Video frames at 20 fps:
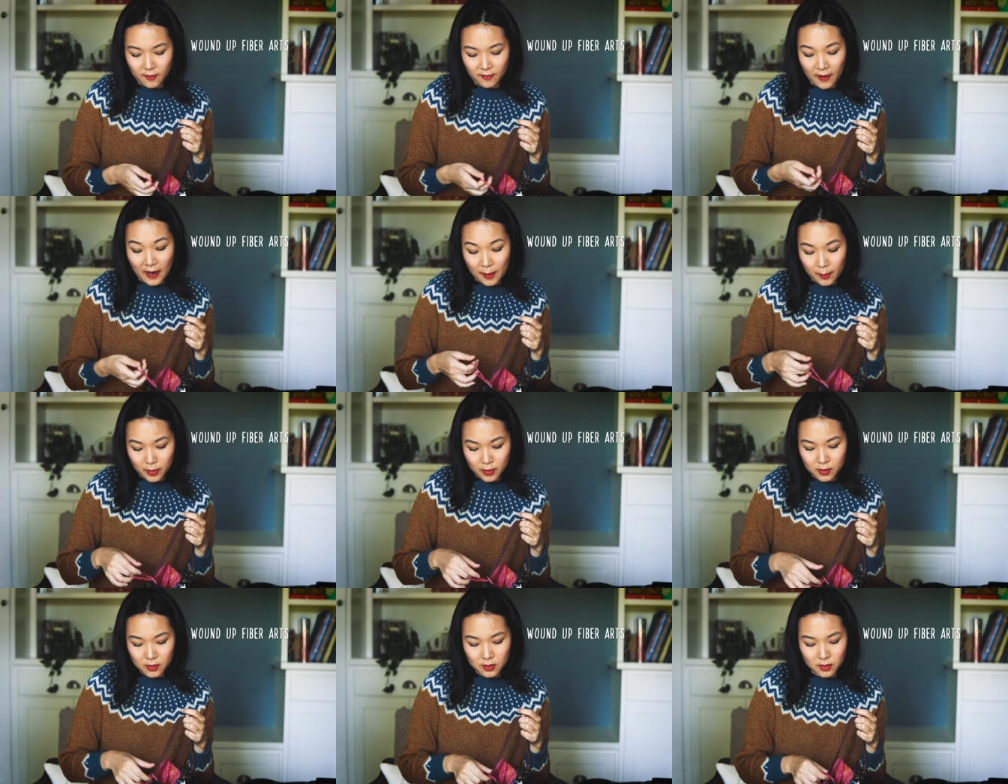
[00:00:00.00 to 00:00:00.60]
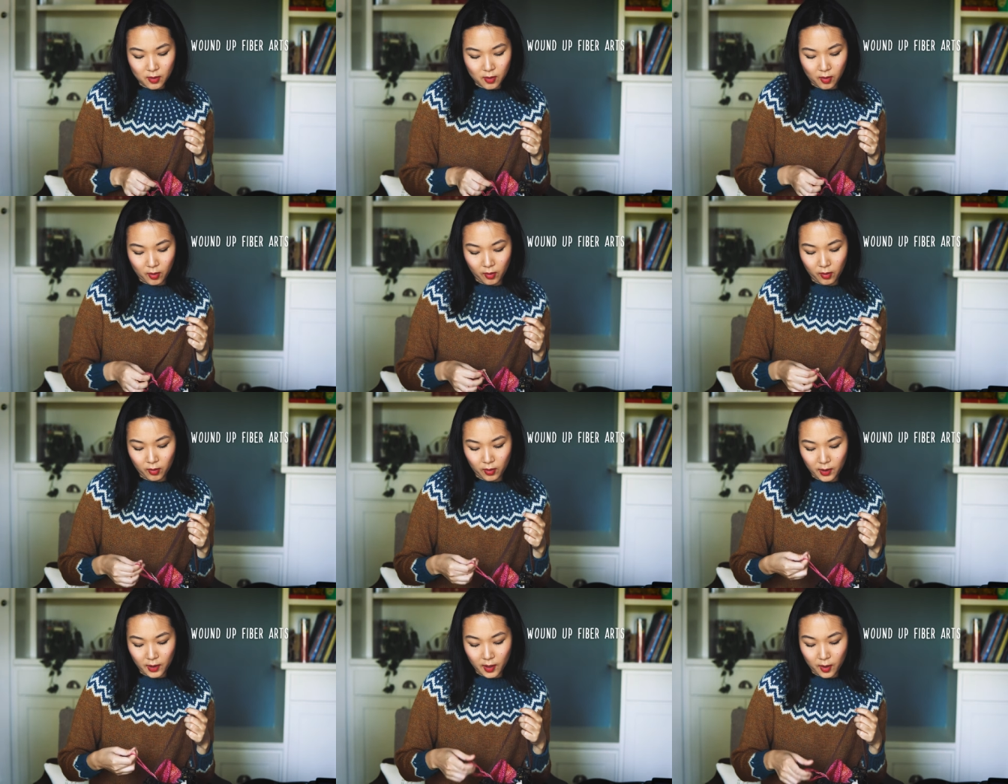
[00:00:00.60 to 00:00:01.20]
fibers
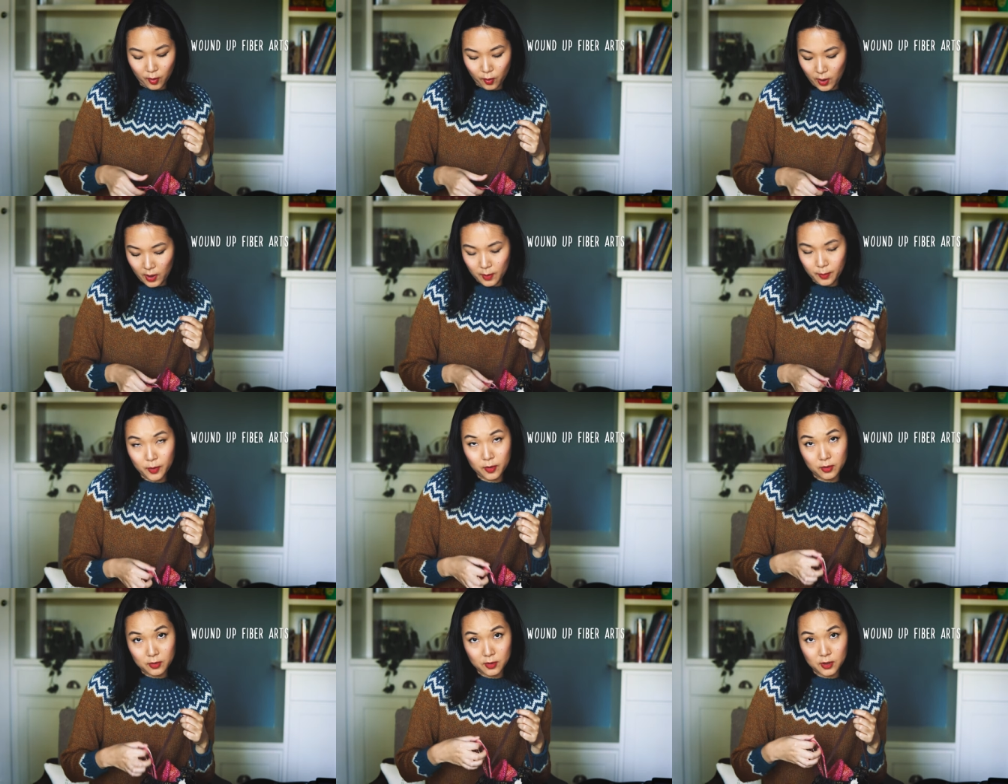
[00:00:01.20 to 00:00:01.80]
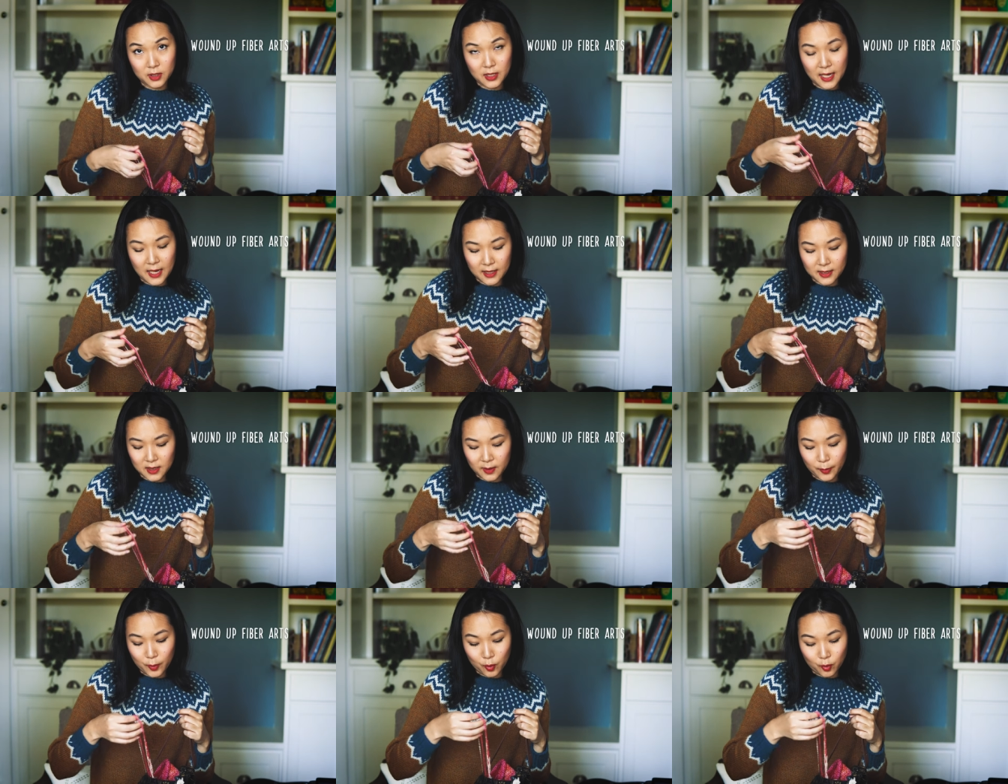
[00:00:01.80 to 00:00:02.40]
are incredible. She
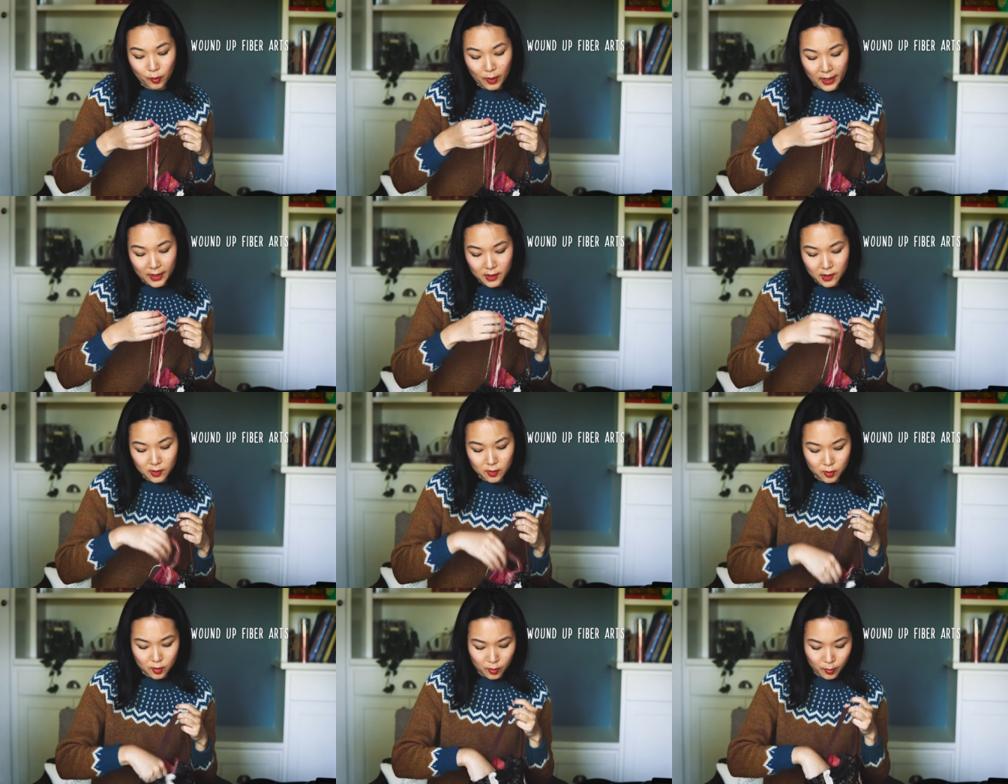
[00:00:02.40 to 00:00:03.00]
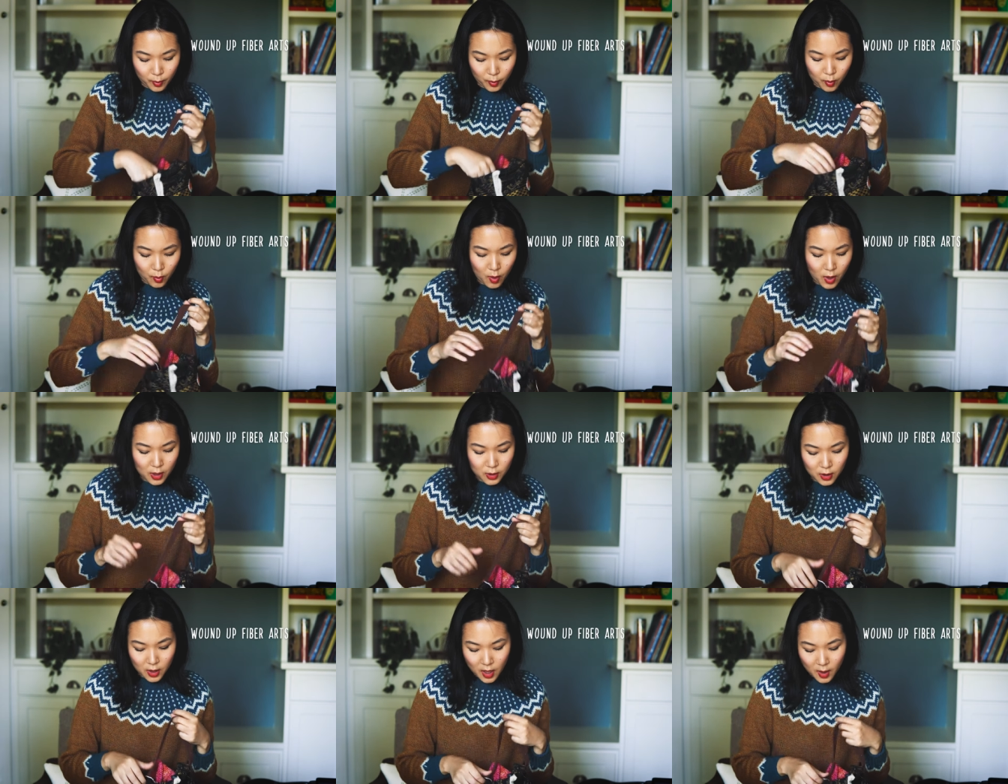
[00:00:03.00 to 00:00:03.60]
has some great
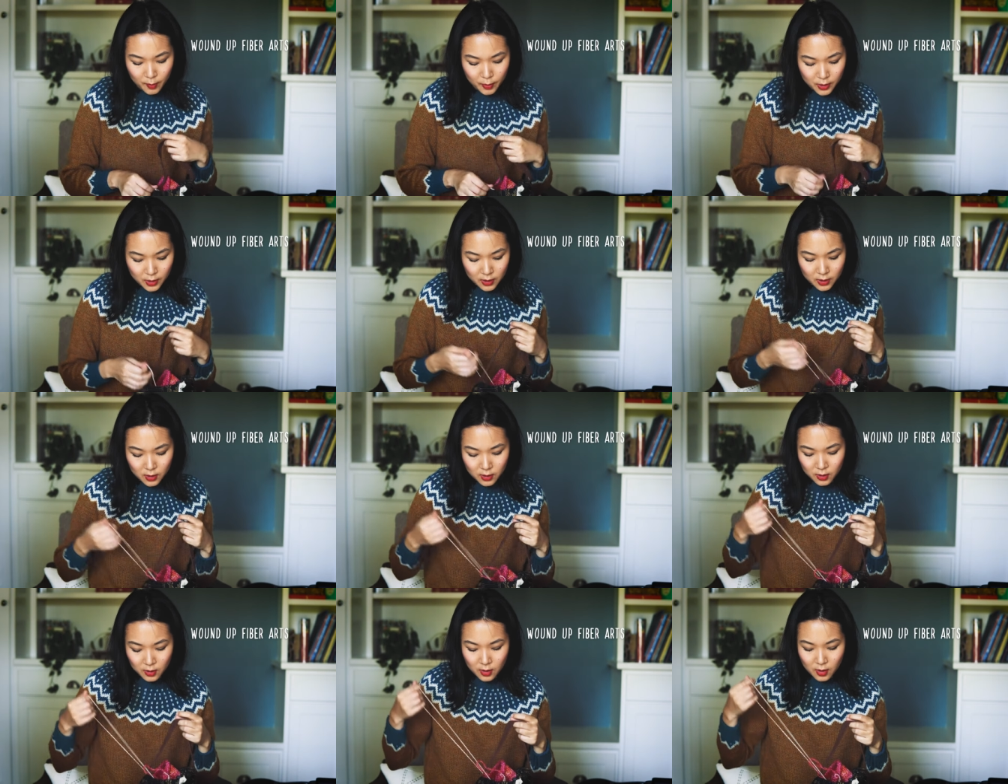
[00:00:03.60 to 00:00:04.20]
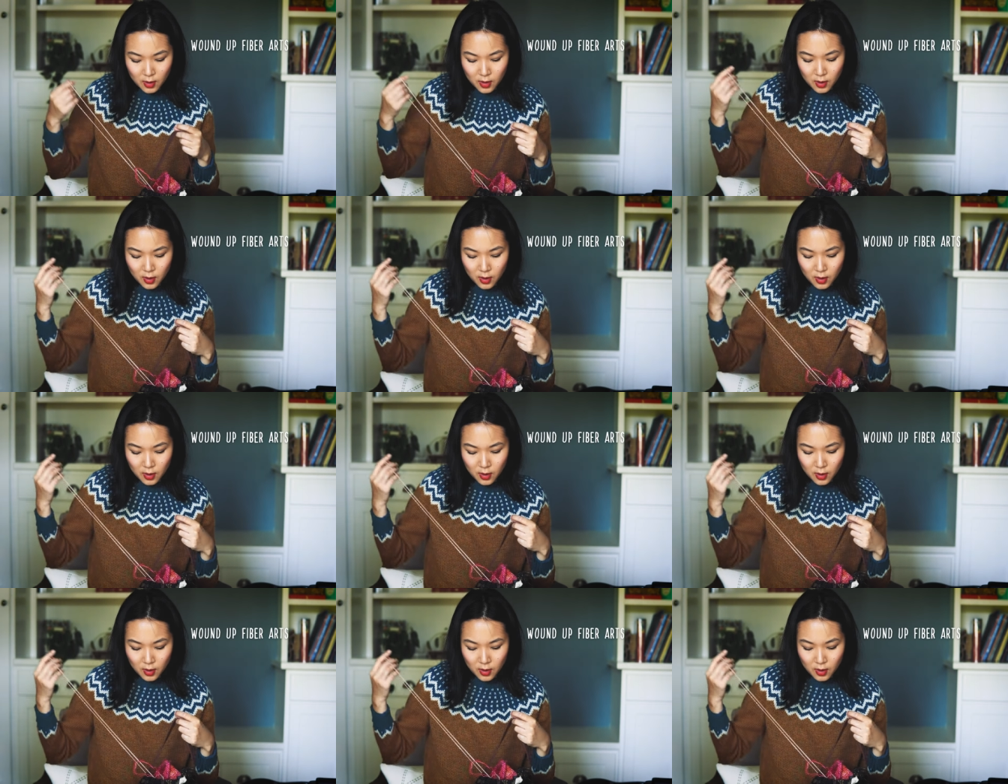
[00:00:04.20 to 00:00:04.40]
superwash options,